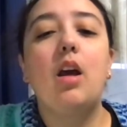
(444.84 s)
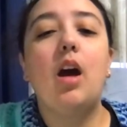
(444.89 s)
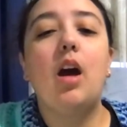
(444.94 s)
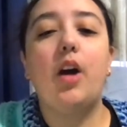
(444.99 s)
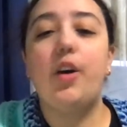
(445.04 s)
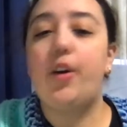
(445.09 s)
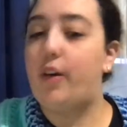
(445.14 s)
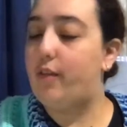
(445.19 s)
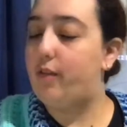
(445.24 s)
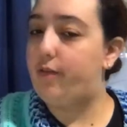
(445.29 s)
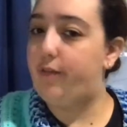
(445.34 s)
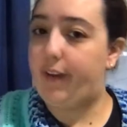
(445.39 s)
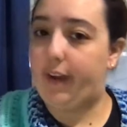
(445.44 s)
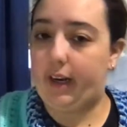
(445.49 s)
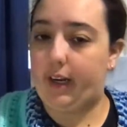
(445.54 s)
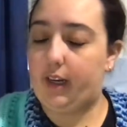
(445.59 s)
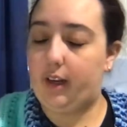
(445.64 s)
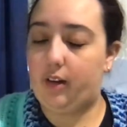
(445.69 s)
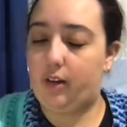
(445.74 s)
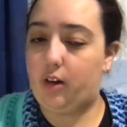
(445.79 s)
are not
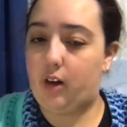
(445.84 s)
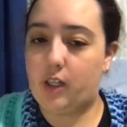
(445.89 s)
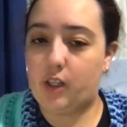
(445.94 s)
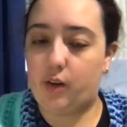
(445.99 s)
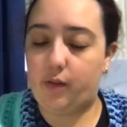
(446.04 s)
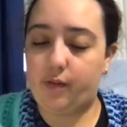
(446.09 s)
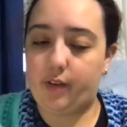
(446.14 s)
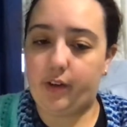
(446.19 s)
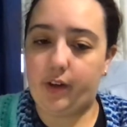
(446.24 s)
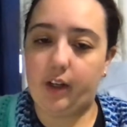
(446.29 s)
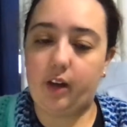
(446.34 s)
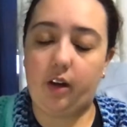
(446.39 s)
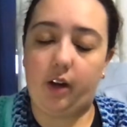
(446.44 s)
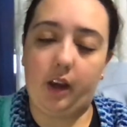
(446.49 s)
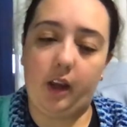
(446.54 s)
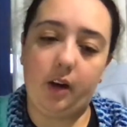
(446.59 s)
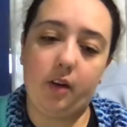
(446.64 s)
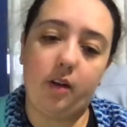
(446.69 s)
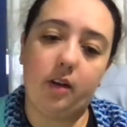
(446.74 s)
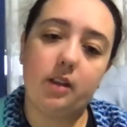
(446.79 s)
very
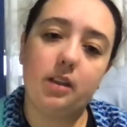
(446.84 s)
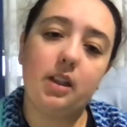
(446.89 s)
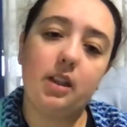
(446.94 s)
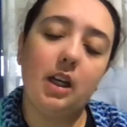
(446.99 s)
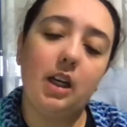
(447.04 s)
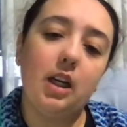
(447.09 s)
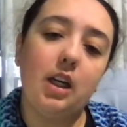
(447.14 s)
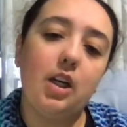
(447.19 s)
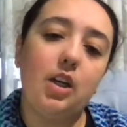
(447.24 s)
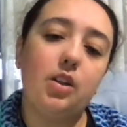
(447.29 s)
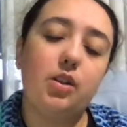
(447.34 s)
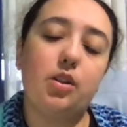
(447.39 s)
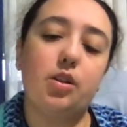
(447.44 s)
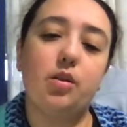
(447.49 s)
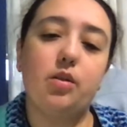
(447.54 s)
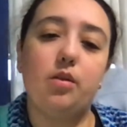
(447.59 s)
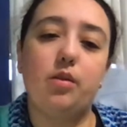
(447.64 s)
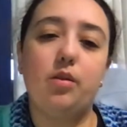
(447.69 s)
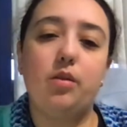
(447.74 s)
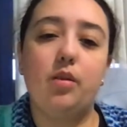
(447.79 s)
coherent
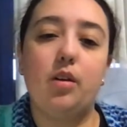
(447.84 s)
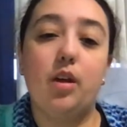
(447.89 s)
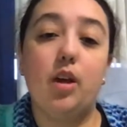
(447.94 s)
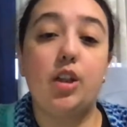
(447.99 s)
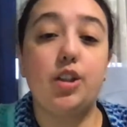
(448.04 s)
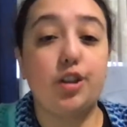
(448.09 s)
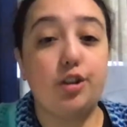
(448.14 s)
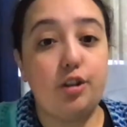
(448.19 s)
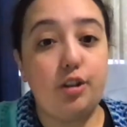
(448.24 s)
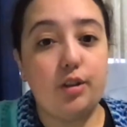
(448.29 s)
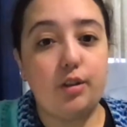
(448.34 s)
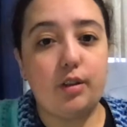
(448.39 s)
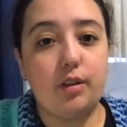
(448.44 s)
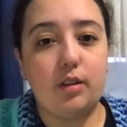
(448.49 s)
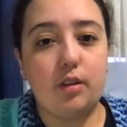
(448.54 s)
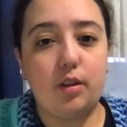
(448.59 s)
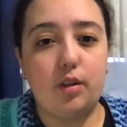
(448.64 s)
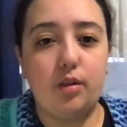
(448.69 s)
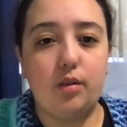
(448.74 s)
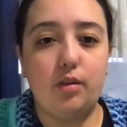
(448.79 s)
to a
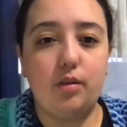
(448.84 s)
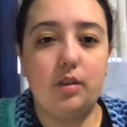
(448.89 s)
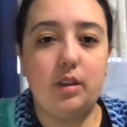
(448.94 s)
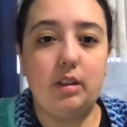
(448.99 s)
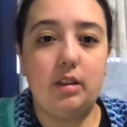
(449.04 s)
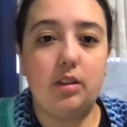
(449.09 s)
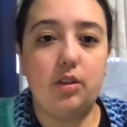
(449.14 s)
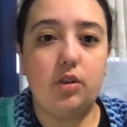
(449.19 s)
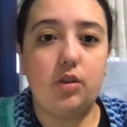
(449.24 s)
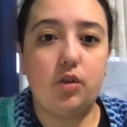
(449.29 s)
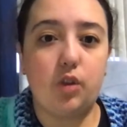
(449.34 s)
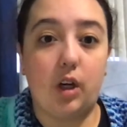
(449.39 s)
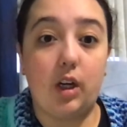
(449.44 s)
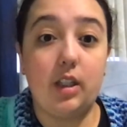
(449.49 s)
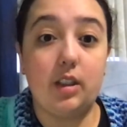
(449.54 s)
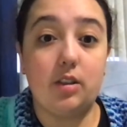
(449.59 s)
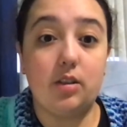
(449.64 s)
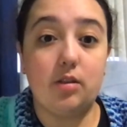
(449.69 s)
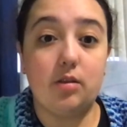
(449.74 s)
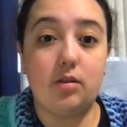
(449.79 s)
student who is
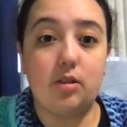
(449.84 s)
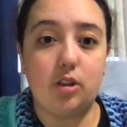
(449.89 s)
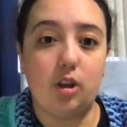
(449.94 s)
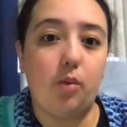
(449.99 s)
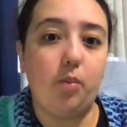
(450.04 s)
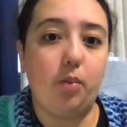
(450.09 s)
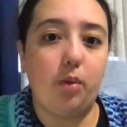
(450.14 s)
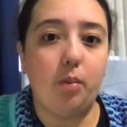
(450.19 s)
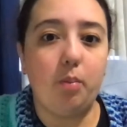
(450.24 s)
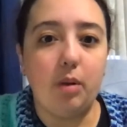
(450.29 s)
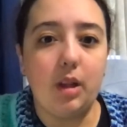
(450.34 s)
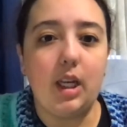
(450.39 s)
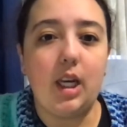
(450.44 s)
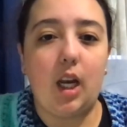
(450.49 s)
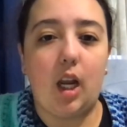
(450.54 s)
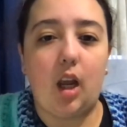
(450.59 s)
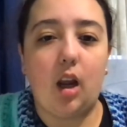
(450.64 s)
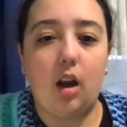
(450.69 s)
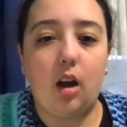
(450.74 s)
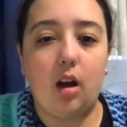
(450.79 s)
trying to stop the
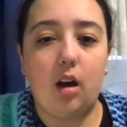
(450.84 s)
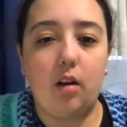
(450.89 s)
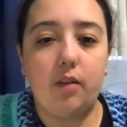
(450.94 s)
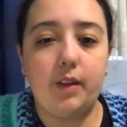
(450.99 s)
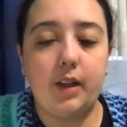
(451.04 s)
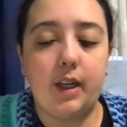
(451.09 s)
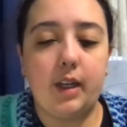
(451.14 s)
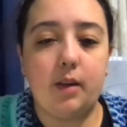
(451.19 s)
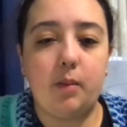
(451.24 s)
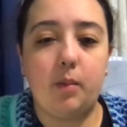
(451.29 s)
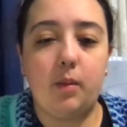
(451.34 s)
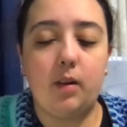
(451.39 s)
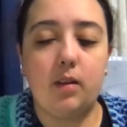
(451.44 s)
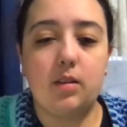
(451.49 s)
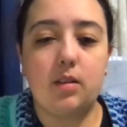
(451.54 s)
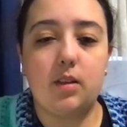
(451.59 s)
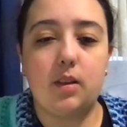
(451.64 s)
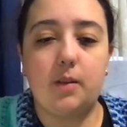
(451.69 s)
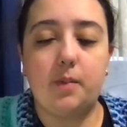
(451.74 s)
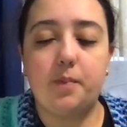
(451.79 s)
bleeding of the
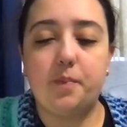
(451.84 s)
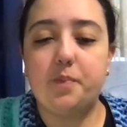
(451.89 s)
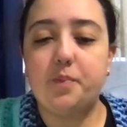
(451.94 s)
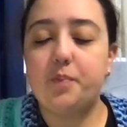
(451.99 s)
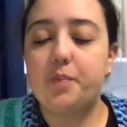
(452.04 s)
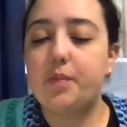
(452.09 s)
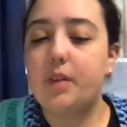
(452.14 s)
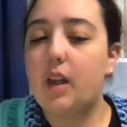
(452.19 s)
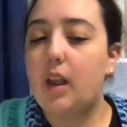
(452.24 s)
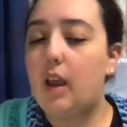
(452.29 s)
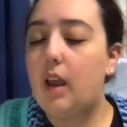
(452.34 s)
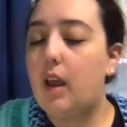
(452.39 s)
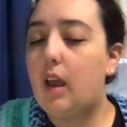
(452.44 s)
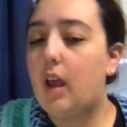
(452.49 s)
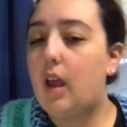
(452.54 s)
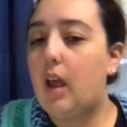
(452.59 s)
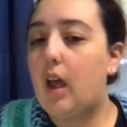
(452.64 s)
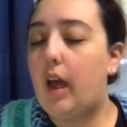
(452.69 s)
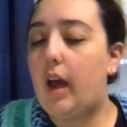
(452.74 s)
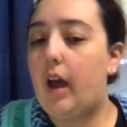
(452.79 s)
headmaster.
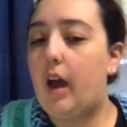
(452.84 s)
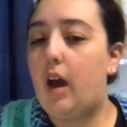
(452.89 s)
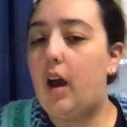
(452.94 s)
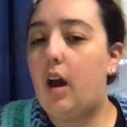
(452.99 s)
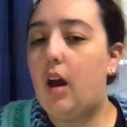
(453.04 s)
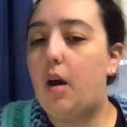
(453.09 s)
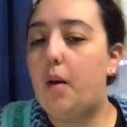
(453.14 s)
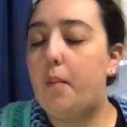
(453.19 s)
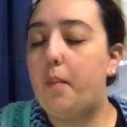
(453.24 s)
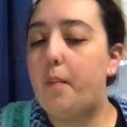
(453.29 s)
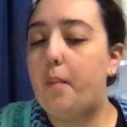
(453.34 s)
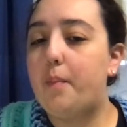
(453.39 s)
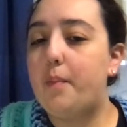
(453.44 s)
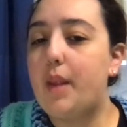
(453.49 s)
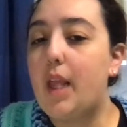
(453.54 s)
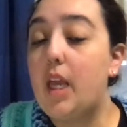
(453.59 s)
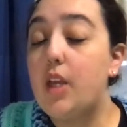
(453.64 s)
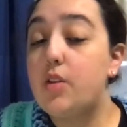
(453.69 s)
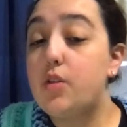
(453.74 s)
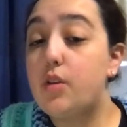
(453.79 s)

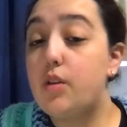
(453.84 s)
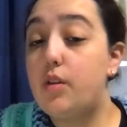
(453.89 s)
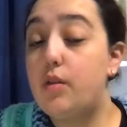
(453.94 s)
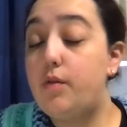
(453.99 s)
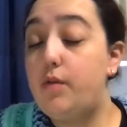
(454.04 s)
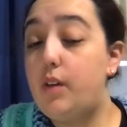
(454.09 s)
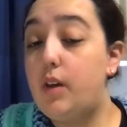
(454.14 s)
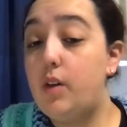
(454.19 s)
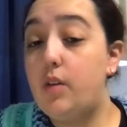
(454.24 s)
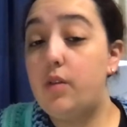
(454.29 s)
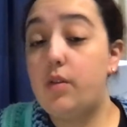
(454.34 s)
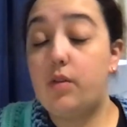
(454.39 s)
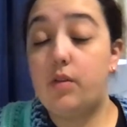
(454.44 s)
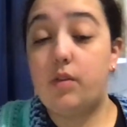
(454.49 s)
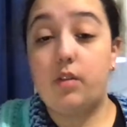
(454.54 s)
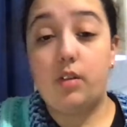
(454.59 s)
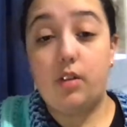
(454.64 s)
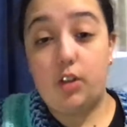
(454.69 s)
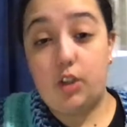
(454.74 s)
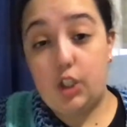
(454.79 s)
So the
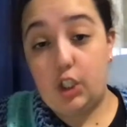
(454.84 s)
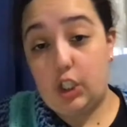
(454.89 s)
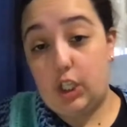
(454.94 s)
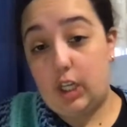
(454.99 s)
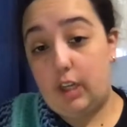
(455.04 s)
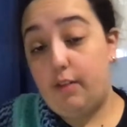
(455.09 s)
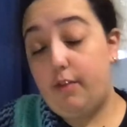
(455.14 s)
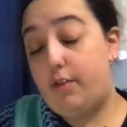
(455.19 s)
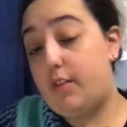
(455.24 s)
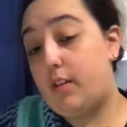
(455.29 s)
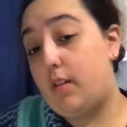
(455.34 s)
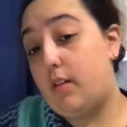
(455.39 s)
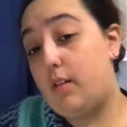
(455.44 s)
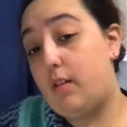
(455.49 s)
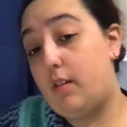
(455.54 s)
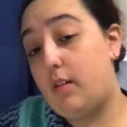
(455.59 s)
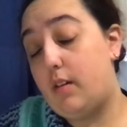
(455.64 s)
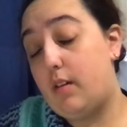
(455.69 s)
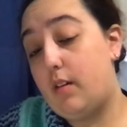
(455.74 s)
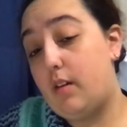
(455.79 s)
views shift,
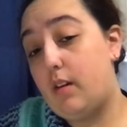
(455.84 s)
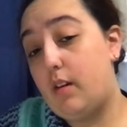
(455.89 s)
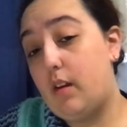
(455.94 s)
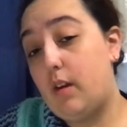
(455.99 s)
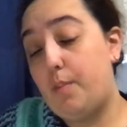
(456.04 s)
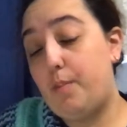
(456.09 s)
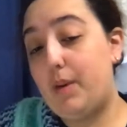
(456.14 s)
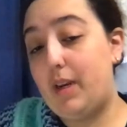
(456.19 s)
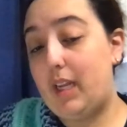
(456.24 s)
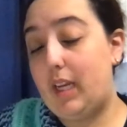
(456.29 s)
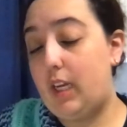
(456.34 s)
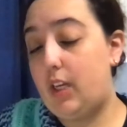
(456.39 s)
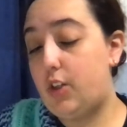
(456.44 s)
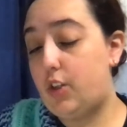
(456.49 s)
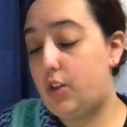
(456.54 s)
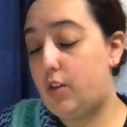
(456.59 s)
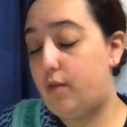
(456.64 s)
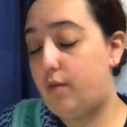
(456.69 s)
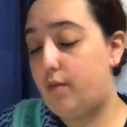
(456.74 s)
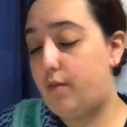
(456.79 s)
but
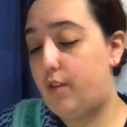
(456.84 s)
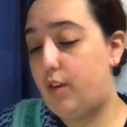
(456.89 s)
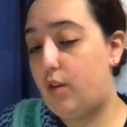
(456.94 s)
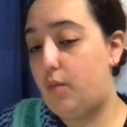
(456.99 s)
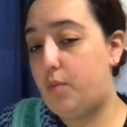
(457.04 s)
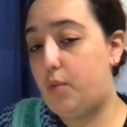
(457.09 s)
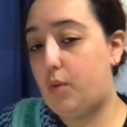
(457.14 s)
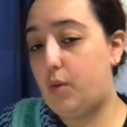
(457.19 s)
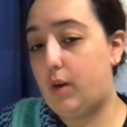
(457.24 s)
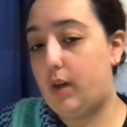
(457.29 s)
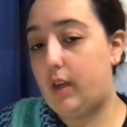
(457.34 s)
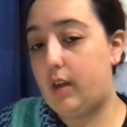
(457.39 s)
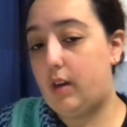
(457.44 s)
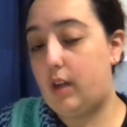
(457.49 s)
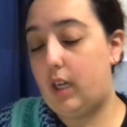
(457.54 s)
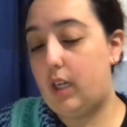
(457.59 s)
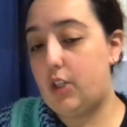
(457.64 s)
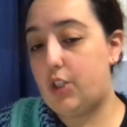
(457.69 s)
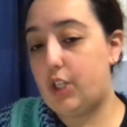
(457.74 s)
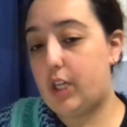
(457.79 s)
each viewpoint,
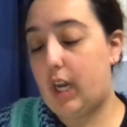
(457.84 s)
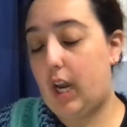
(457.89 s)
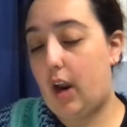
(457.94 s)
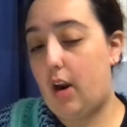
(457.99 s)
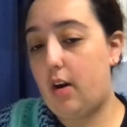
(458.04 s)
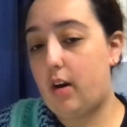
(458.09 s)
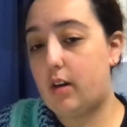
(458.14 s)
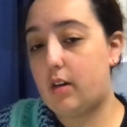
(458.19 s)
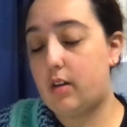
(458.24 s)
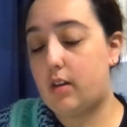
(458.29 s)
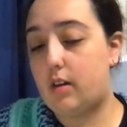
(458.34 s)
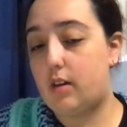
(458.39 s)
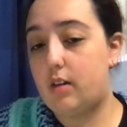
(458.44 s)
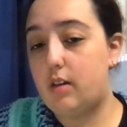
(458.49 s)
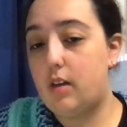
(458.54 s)
each character